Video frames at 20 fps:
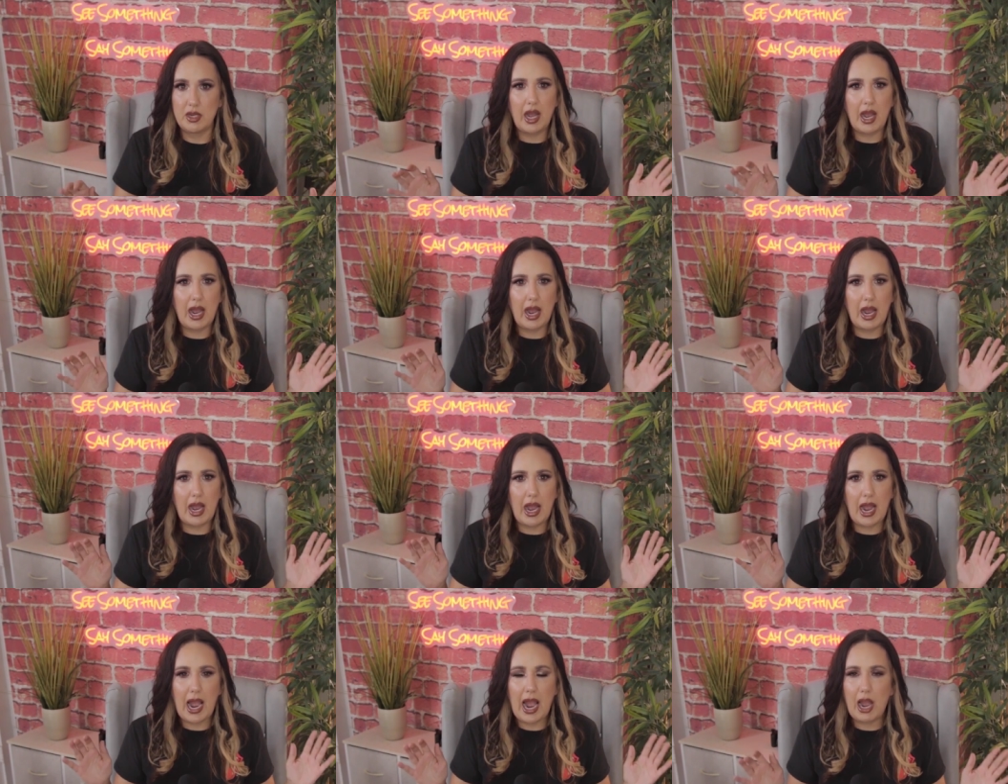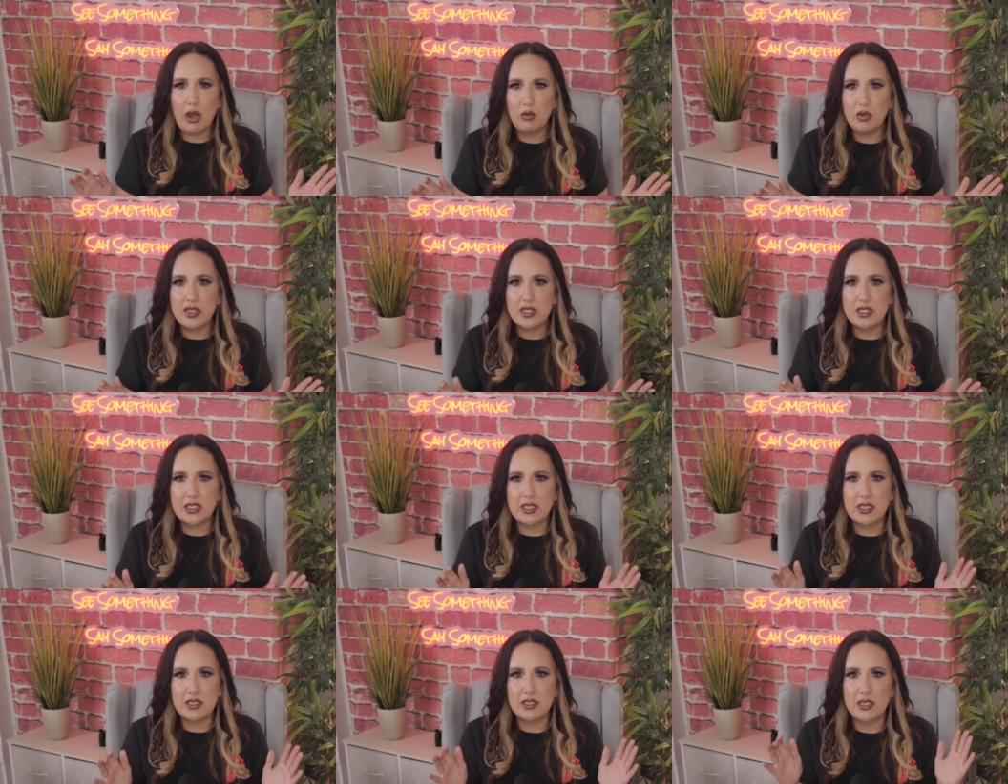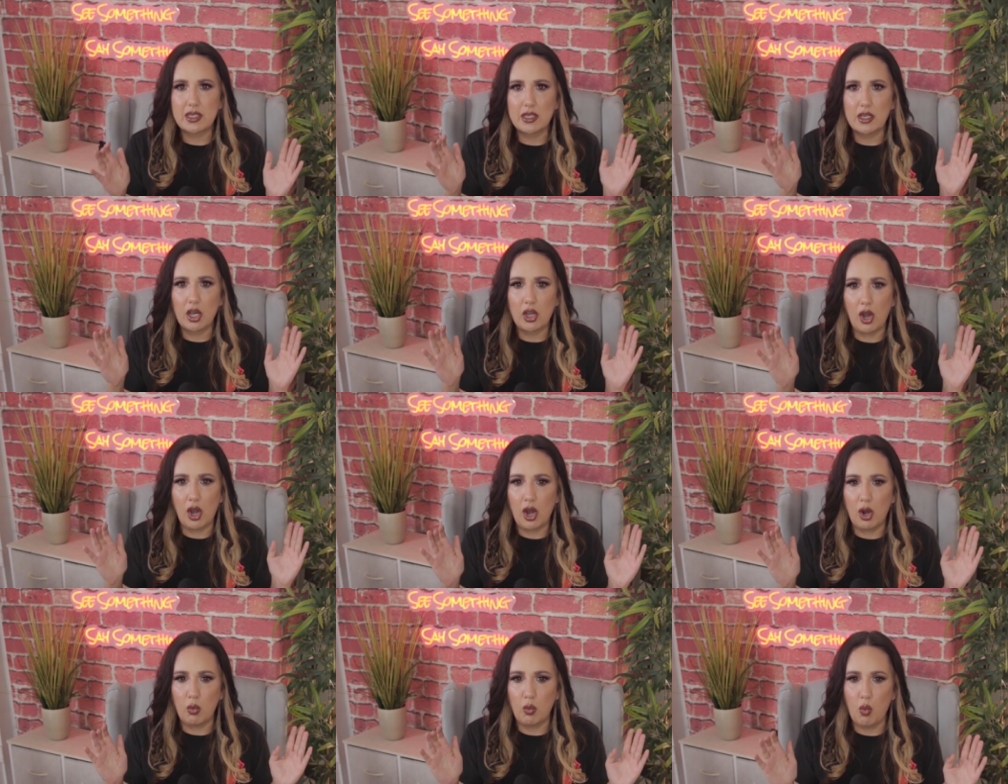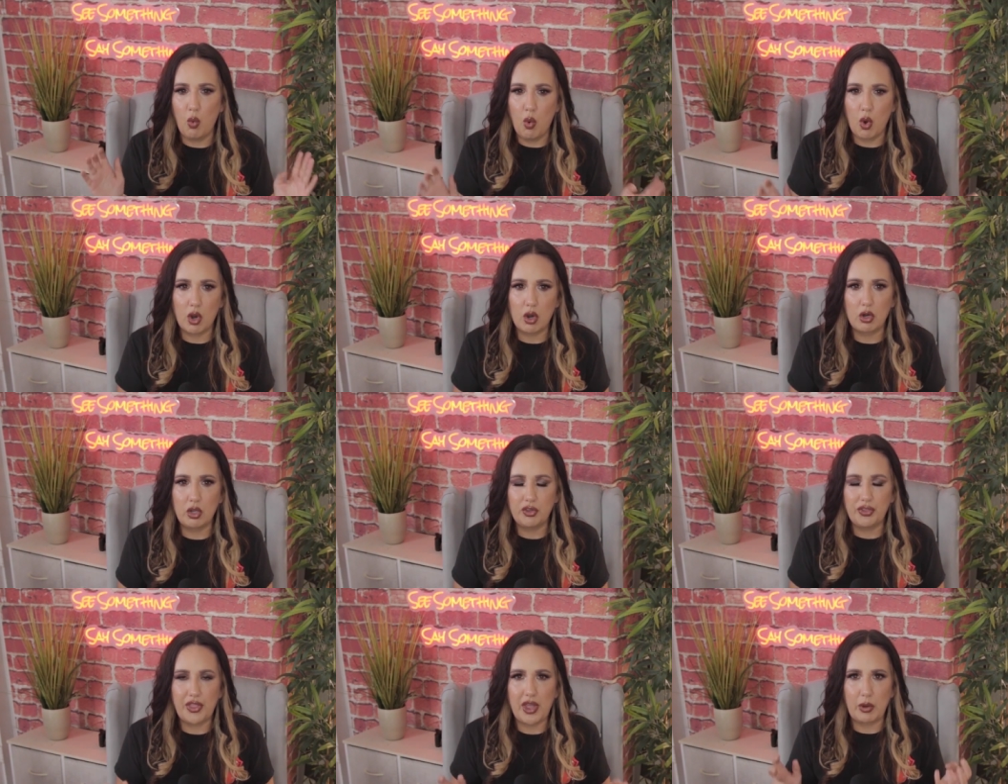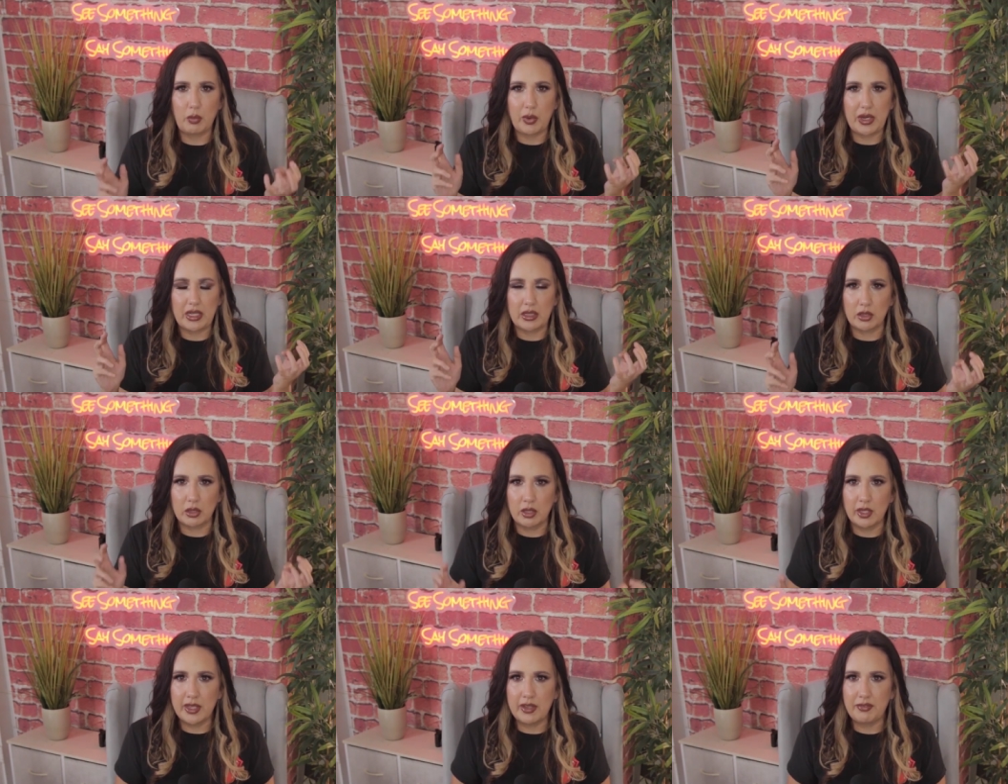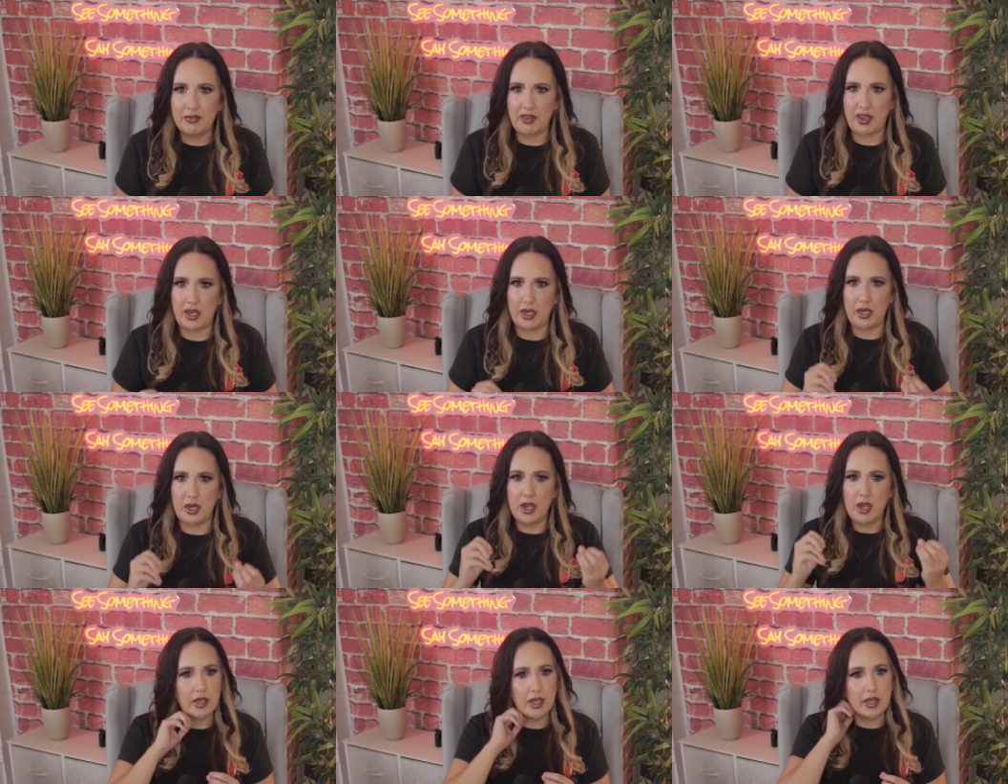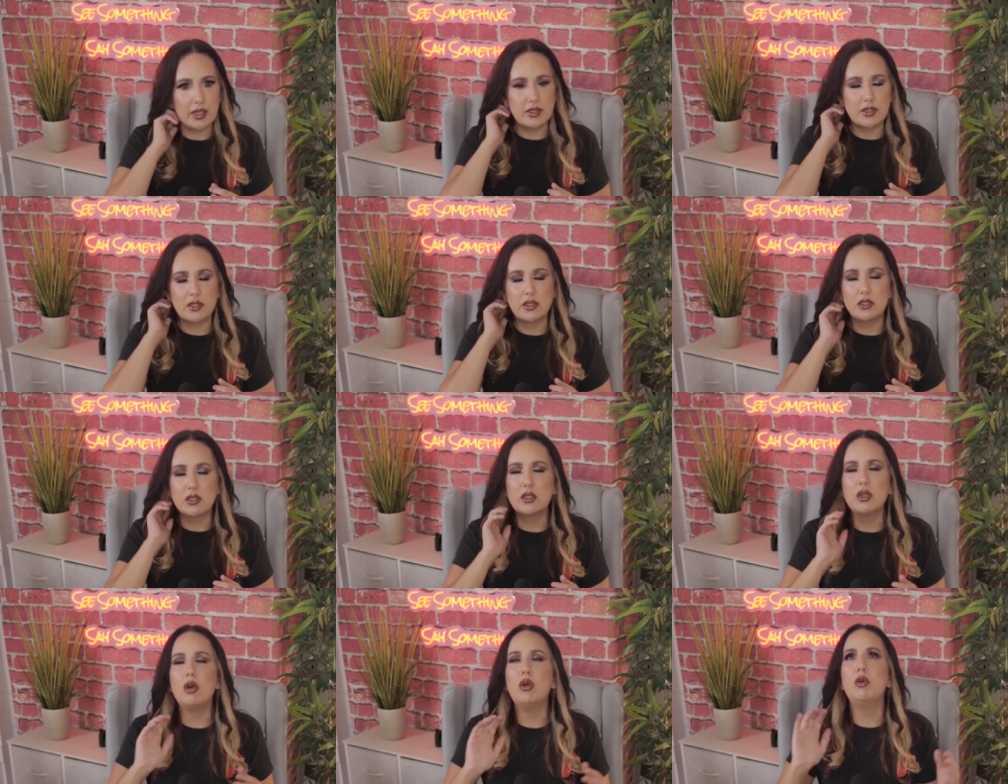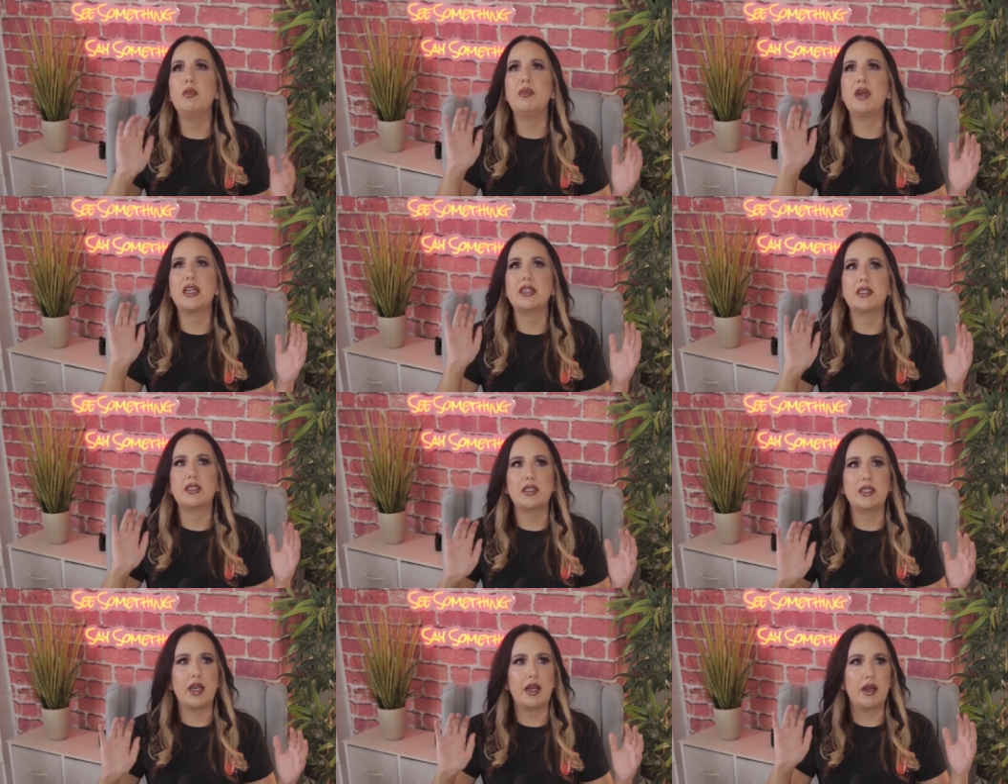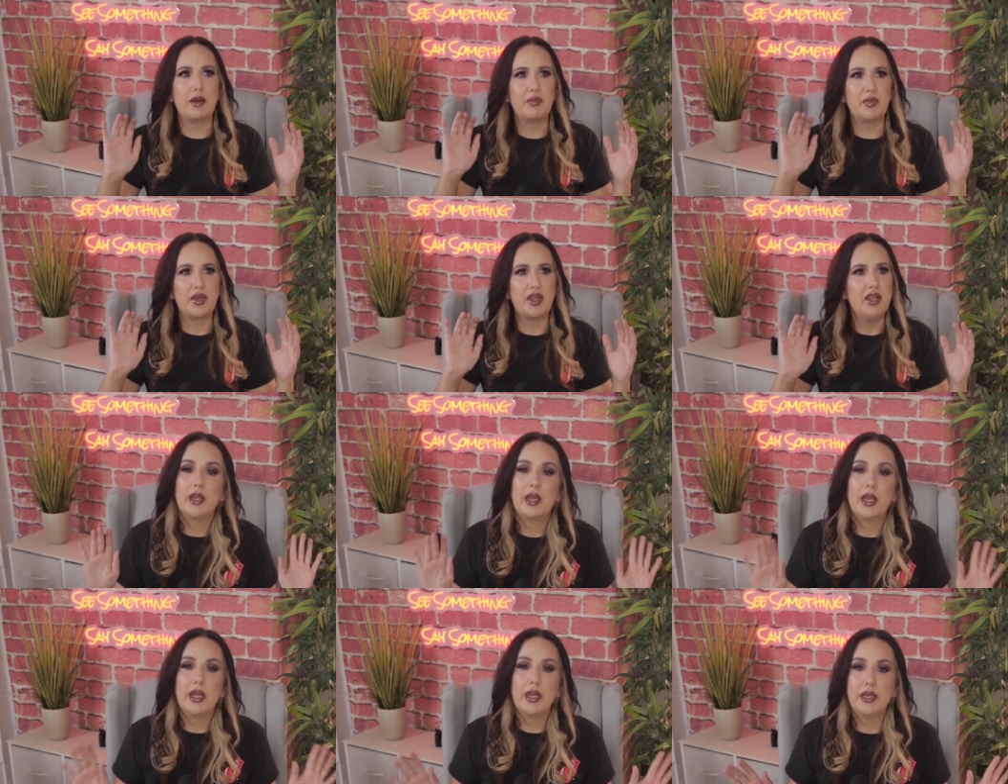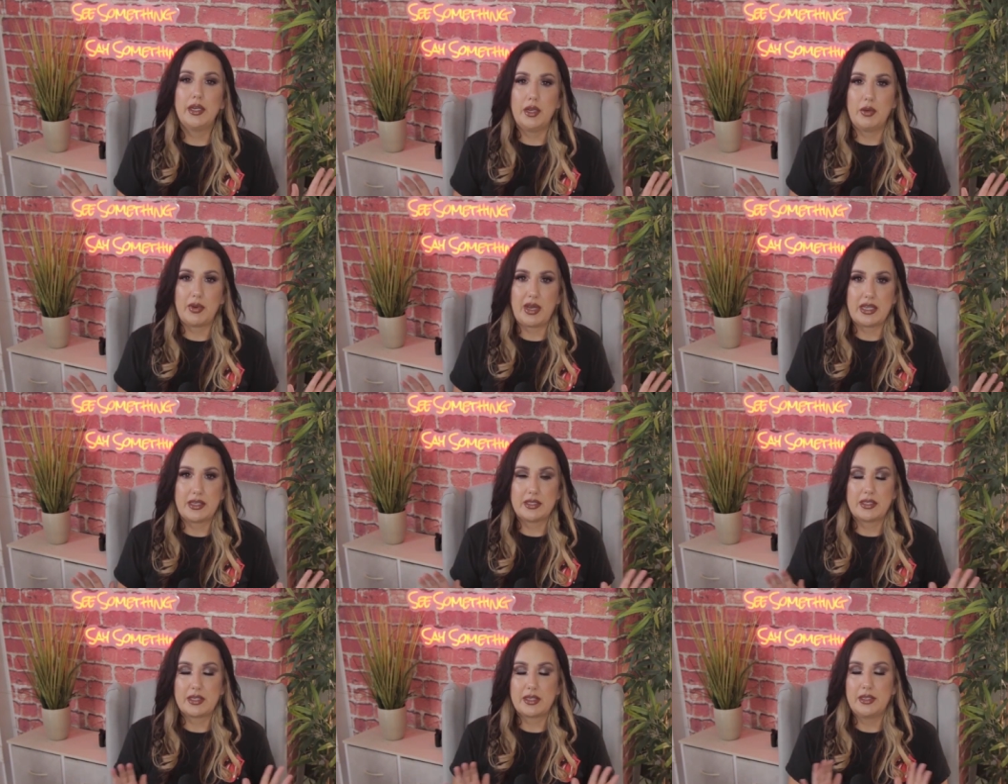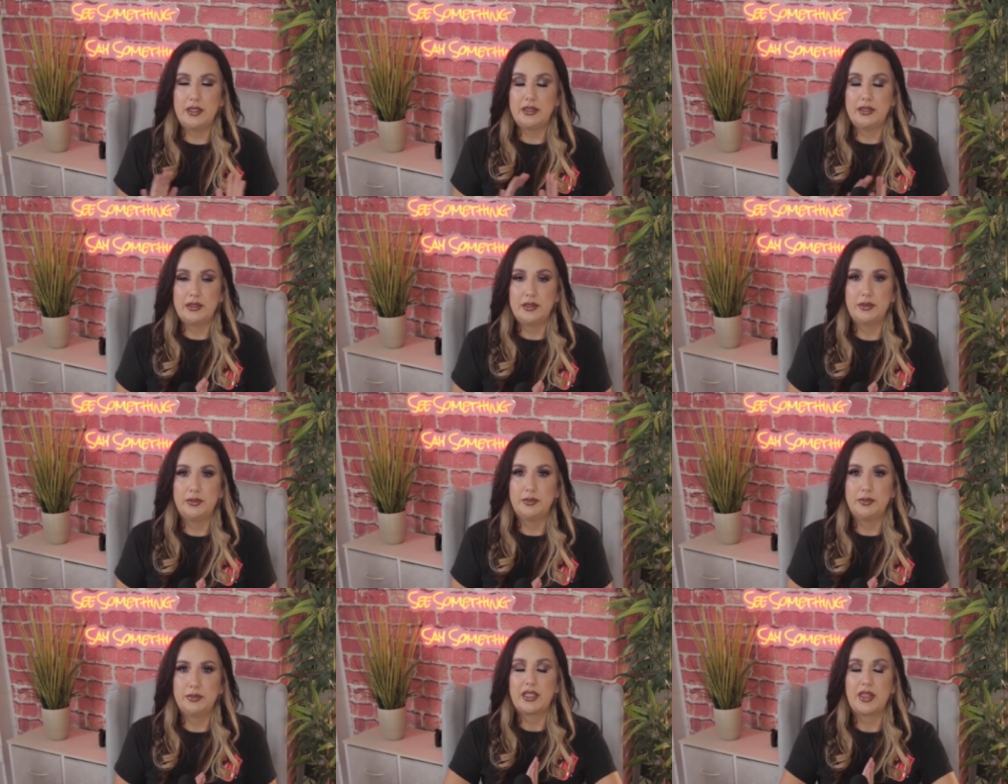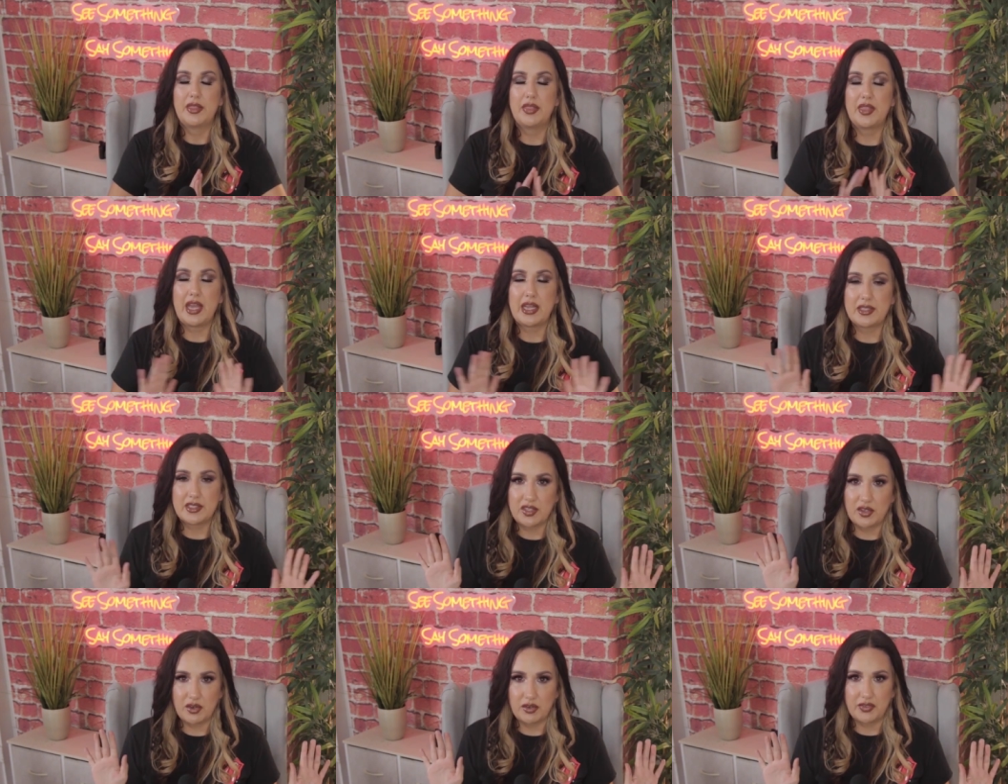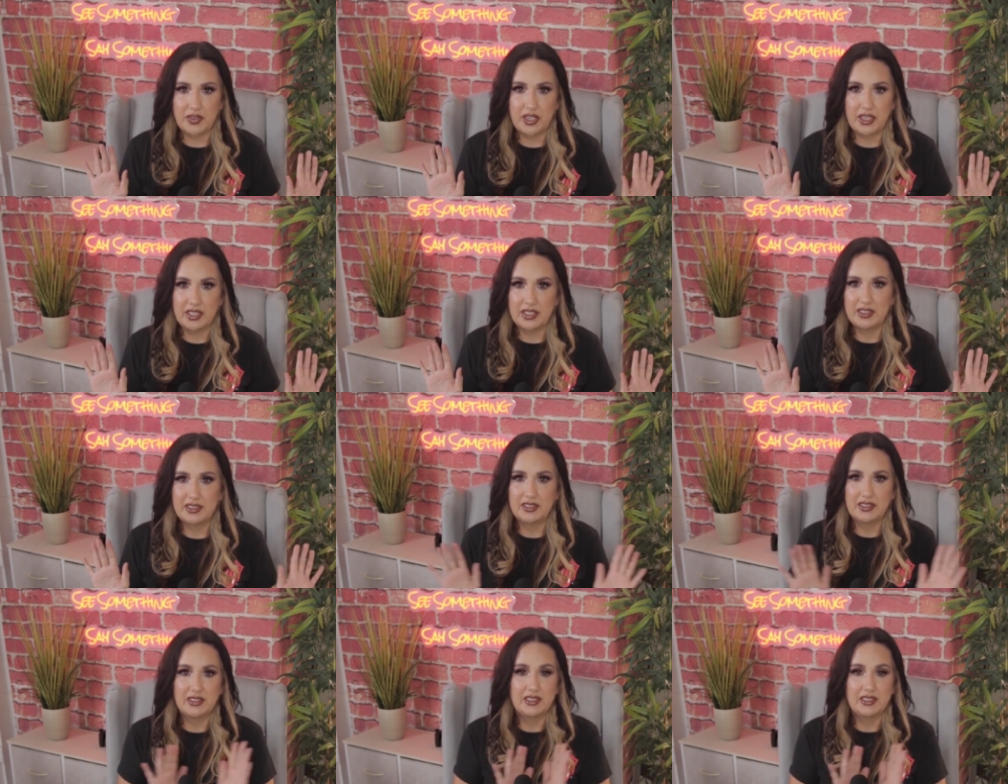How is this a world that we live in? It's so messed up. Anyways, that's over.